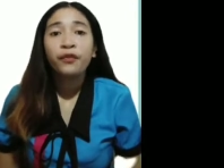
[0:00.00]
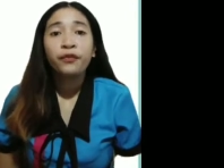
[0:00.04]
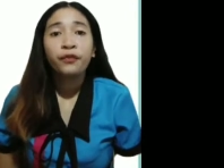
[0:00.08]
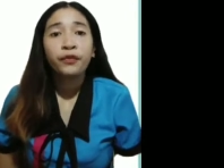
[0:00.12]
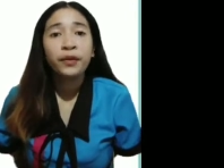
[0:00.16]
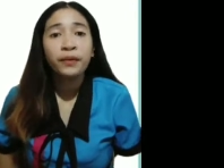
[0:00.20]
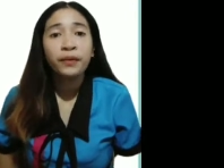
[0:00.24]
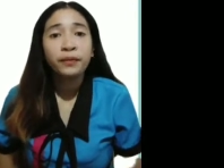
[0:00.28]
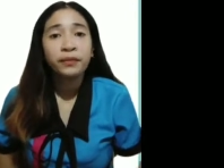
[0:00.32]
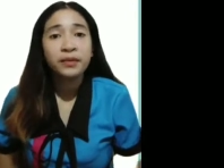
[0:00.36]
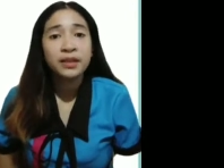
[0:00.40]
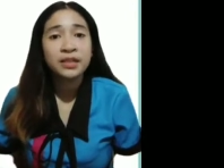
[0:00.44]

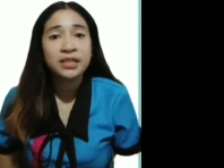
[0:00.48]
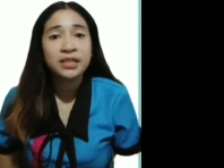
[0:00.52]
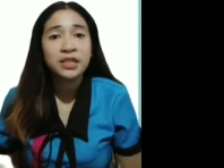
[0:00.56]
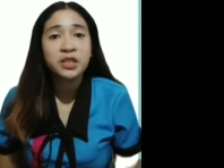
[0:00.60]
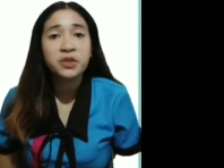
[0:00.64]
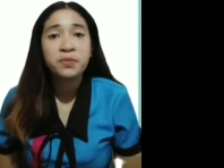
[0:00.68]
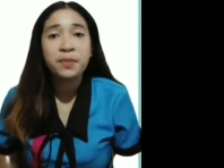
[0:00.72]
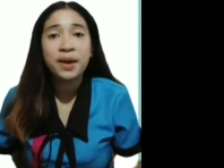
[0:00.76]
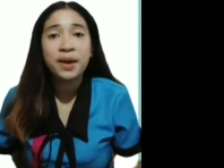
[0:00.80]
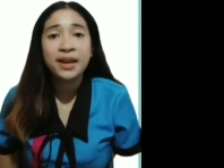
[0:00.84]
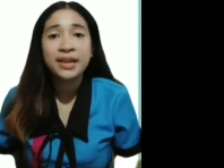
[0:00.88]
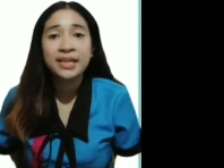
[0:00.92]
fifth is
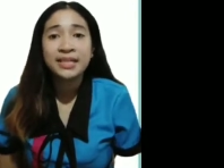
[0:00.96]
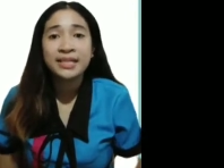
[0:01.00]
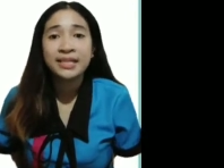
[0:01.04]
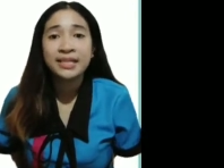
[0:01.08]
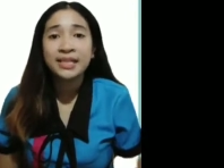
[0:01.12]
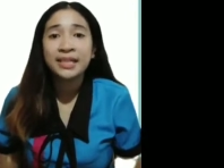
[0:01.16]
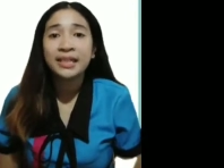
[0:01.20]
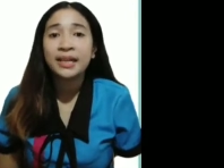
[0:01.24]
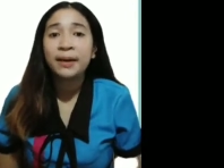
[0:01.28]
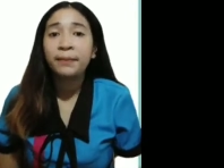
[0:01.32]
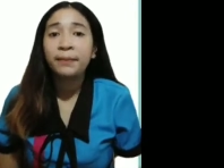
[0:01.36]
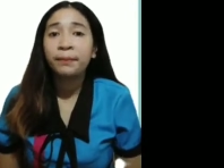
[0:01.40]

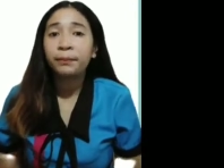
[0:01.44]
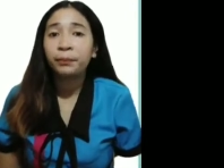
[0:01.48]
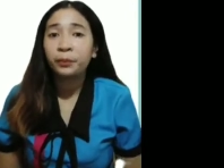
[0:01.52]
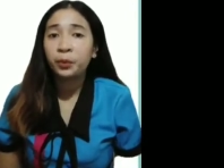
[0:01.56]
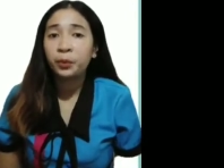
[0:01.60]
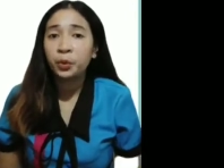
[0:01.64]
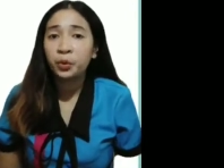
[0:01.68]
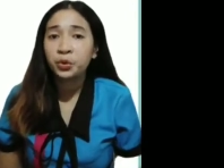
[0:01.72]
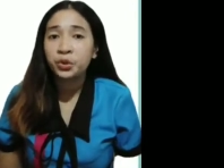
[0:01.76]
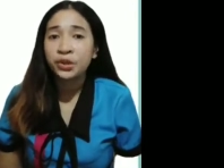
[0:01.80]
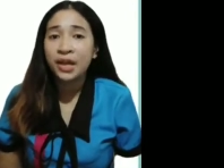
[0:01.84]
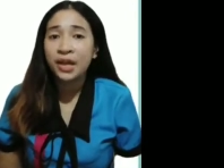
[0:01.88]
humanistic
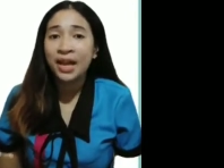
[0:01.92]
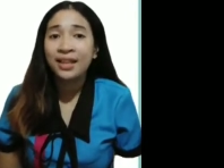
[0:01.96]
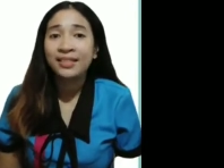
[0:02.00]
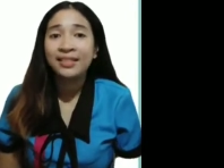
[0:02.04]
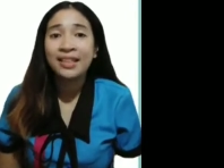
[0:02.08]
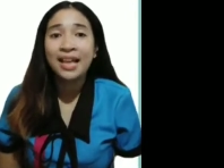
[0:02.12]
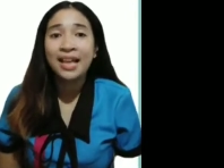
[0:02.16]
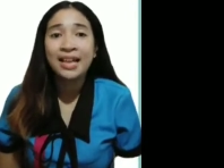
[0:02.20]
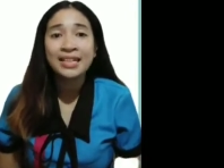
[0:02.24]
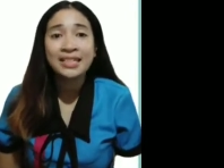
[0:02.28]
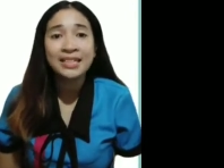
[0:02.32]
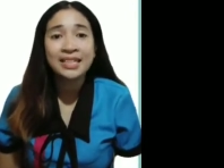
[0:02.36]
approach,
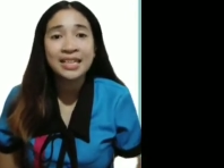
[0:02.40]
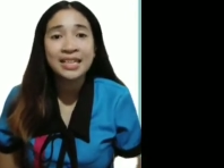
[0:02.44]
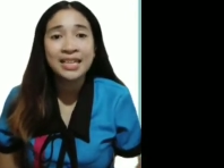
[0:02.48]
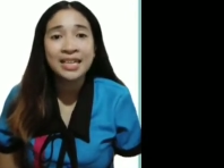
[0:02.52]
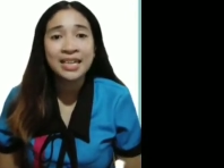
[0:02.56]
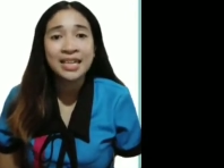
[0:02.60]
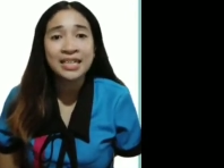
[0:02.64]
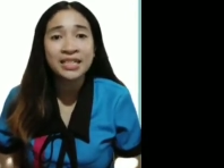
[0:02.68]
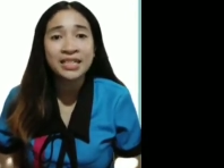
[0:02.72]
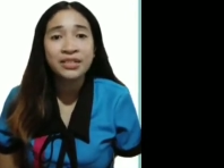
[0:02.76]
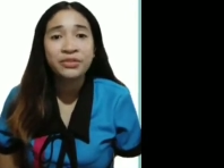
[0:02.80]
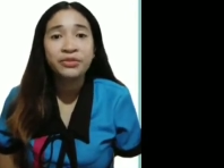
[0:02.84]
and lastly
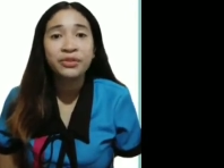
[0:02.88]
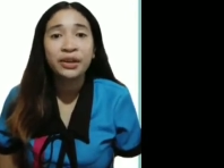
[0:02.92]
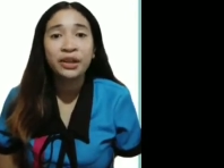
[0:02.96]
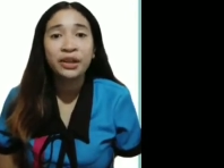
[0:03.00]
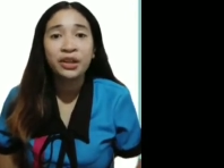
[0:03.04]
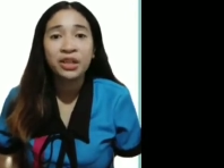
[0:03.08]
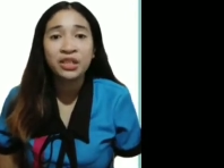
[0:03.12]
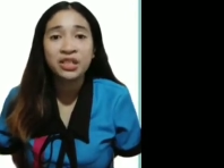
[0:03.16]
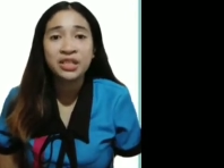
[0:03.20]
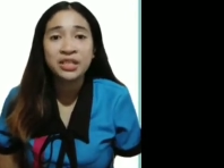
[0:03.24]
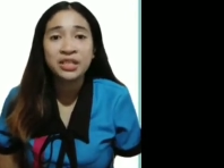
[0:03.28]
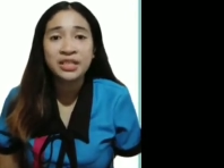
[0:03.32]
is
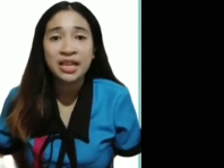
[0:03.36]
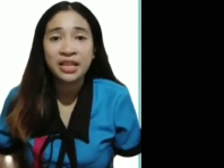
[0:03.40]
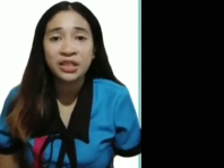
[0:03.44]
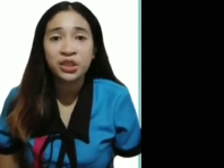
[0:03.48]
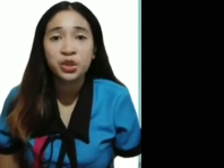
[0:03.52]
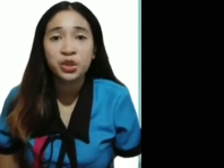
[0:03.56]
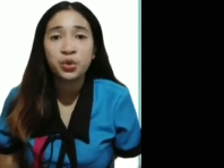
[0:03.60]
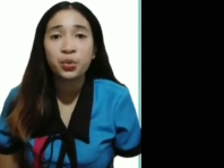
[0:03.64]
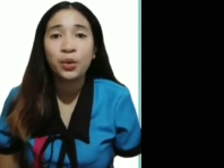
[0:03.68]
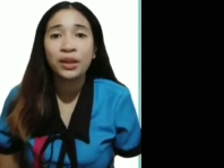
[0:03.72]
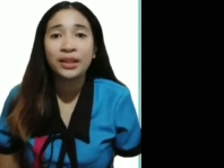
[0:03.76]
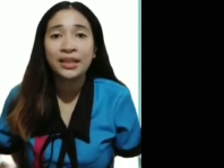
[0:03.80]

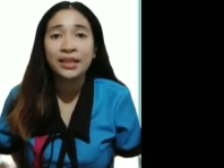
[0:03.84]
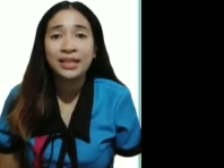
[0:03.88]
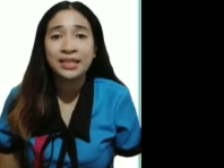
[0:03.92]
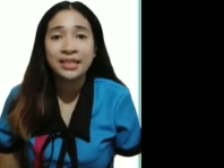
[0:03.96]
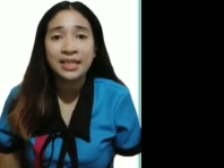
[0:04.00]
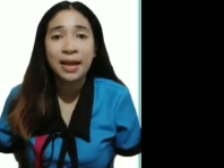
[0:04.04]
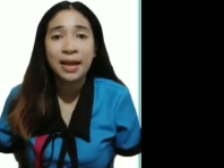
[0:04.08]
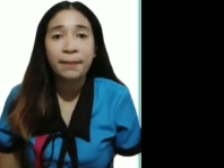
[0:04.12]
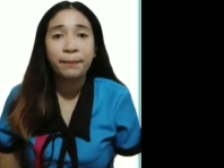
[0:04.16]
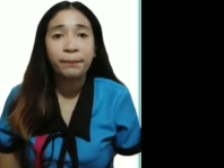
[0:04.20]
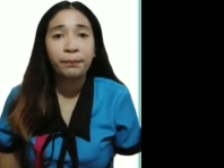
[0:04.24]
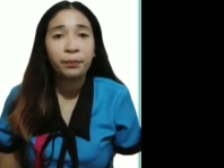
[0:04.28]

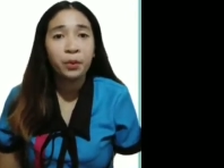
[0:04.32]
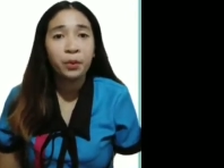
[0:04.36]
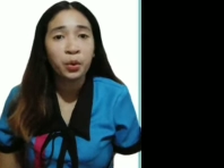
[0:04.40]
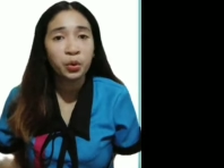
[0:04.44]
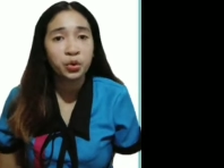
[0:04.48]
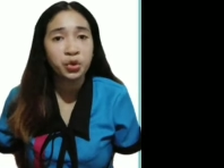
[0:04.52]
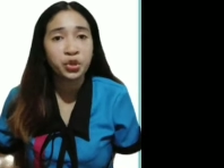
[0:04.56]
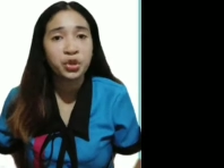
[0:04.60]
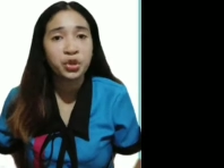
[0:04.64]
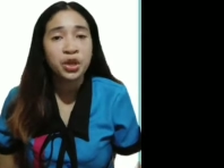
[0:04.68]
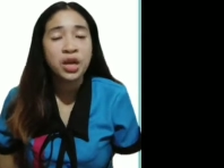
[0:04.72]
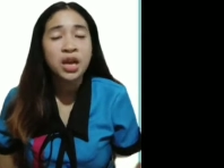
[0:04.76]
reconceptualist
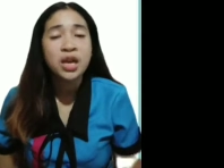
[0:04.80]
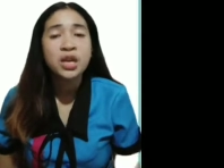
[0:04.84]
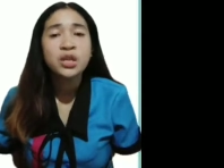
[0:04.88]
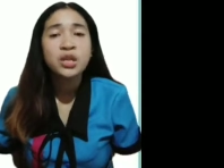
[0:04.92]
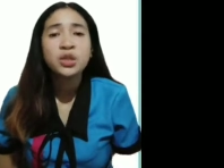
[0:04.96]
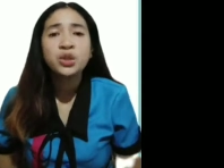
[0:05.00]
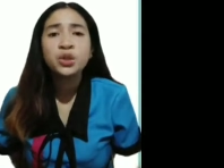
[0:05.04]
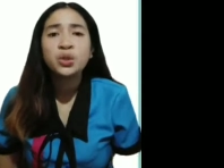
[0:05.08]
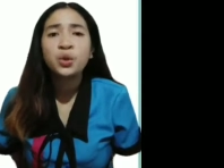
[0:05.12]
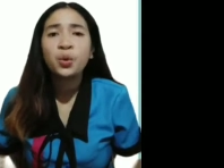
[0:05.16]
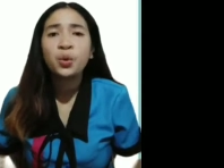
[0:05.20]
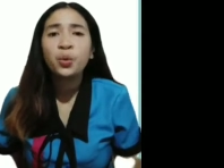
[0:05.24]
approach.
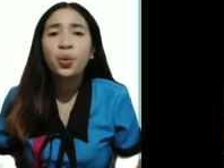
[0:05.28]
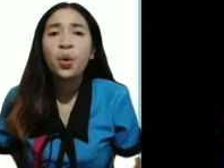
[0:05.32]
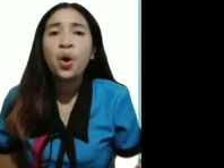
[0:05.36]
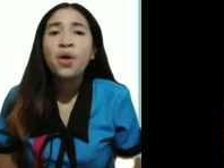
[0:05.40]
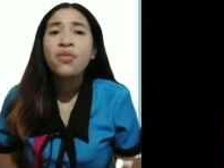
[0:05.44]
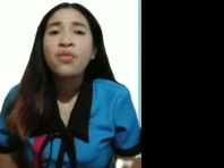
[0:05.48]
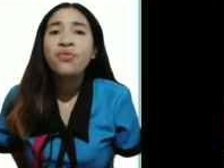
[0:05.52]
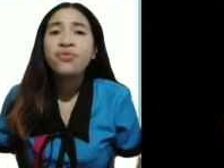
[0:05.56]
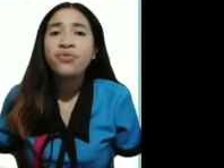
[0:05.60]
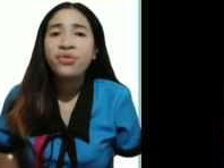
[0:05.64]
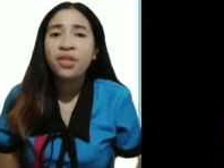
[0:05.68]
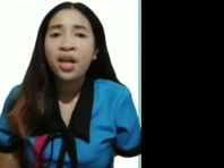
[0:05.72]
So,
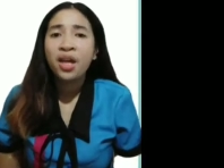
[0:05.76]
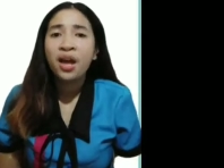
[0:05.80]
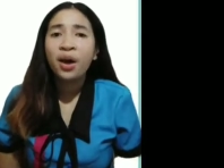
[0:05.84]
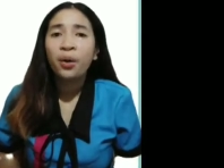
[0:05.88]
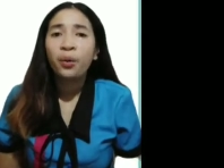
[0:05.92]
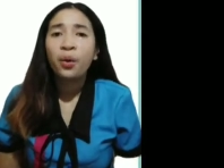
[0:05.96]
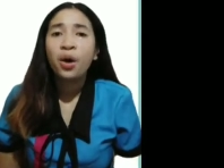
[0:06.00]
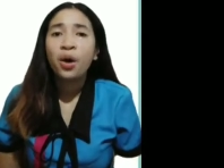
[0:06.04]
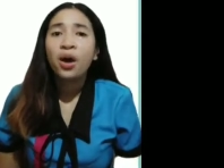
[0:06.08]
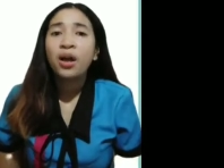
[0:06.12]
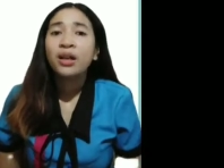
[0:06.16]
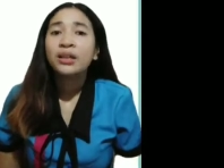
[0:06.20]
now,